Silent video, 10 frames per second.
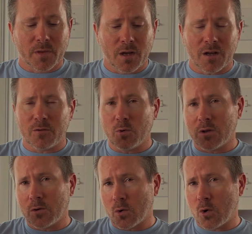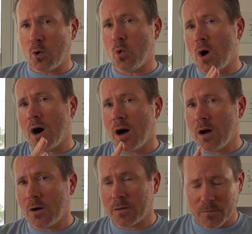I do a little
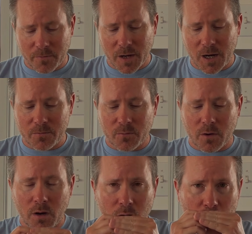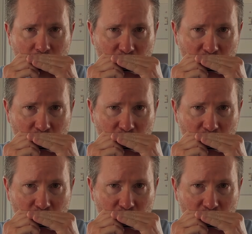kwah on the 5 draw.